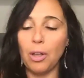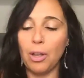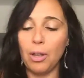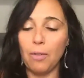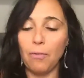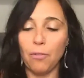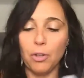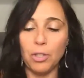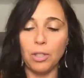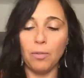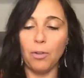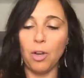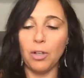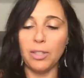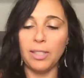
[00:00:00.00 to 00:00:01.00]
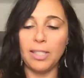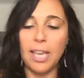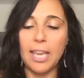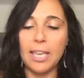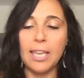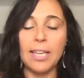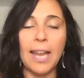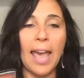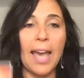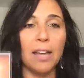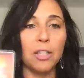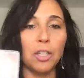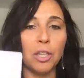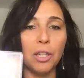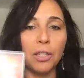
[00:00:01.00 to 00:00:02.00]
first of all, it's taking
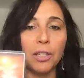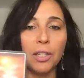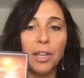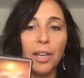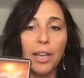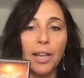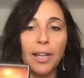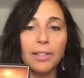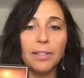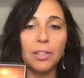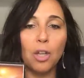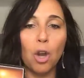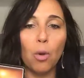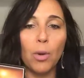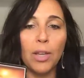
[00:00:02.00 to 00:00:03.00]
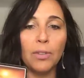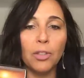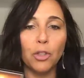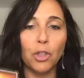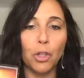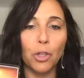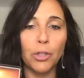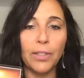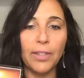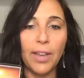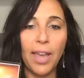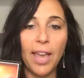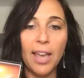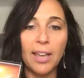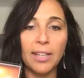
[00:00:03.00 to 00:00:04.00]
action. It's knowing the journey
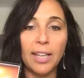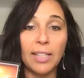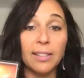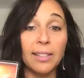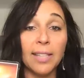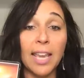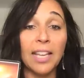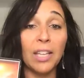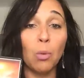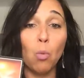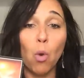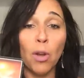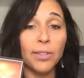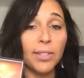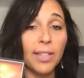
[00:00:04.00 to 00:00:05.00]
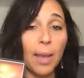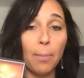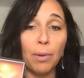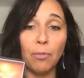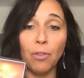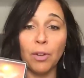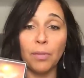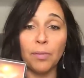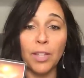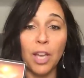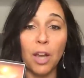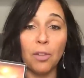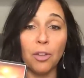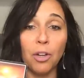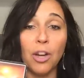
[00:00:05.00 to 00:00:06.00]
ahead. It's taking one step in front of the
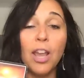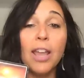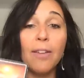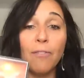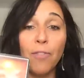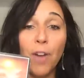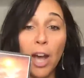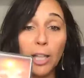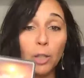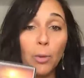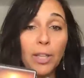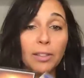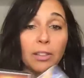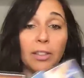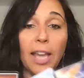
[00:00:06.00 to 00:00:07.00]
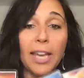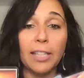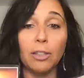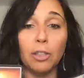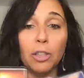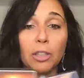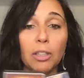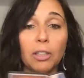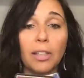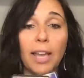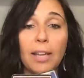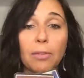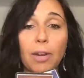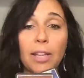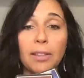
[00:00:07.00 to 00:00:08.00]
other, following the light. Look at the
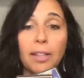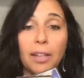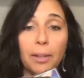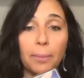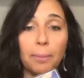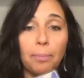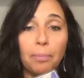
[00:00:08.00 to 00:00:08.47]
light right there.